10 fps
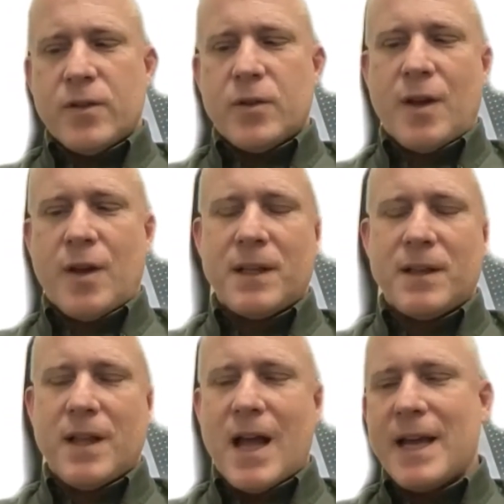So
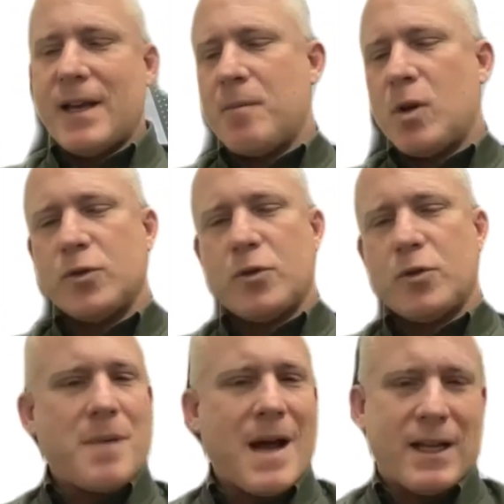something like a
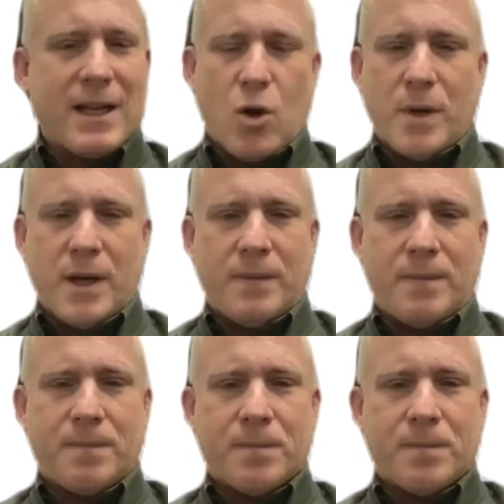multiple myeloma